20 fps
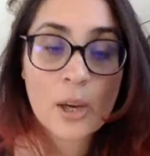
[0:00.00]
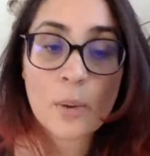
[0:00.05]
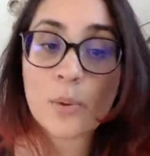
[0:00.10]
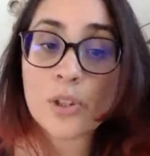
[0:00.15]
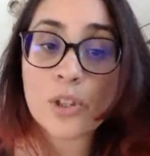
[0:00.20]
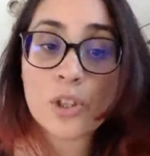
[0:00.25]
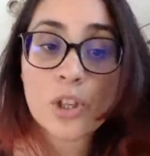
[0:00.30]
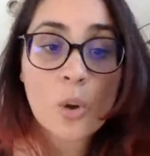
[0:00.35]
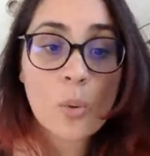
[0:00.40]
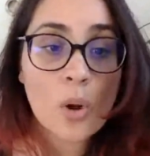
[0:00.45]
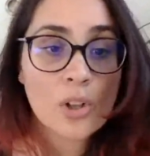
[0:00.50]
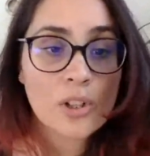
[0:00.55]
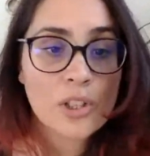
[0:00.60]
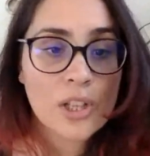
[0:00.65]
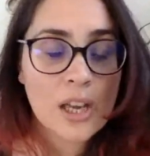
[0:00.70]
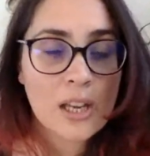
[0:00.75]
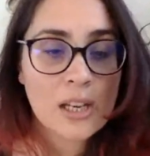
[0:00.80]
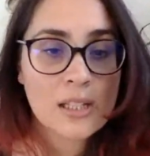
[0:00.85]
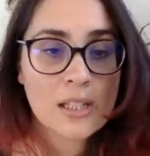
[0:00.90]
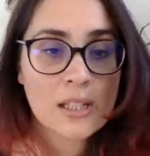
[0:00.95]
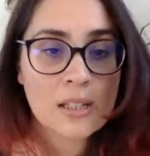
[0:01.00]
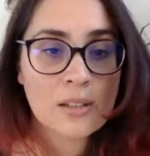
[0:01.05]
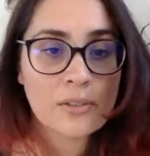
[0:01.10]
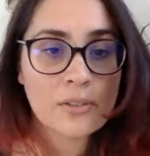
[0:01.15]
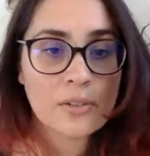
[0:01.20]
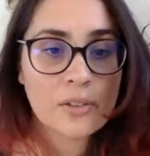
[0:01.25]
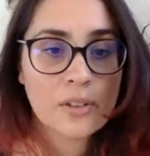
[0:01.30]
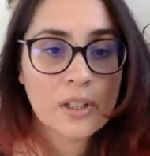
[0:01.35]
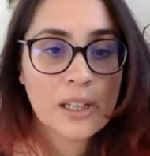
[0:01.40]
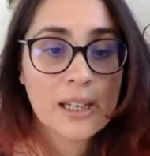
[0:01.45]
There was no
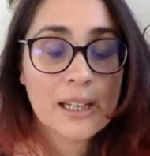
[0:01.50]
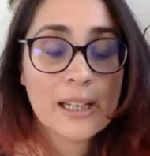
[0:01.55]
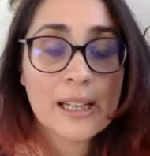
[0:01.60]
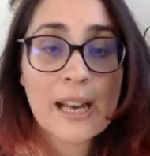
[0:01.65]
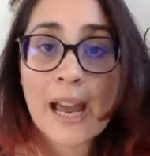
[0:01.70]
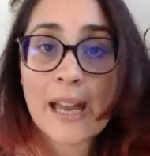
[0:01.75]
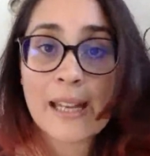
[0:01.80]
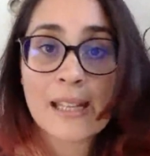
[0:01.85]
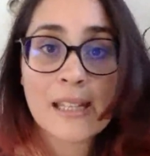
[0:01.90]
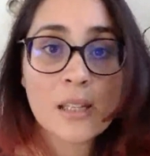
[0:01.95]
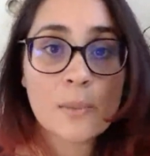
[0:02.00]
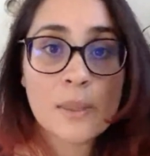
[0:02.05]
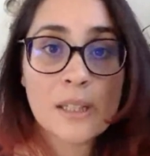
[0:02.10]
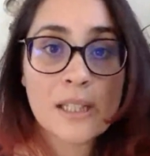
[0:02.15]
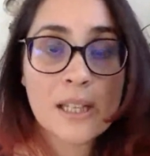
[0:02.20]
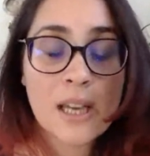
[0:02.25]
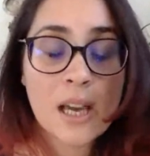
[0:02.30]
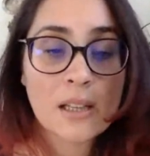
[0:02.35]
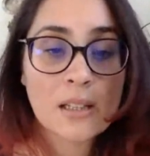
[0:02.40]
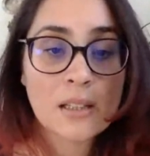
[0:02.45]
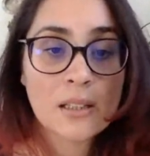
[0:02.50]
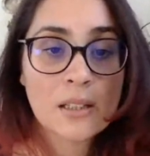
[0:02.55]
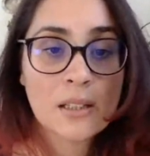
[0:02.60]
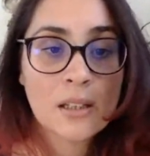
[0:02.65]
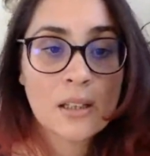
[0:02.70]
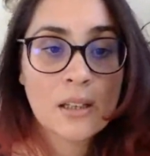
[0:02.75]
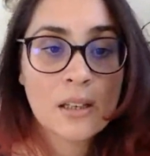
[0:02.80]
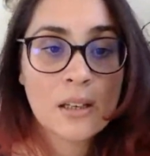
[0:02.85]
alternative. It had to be done.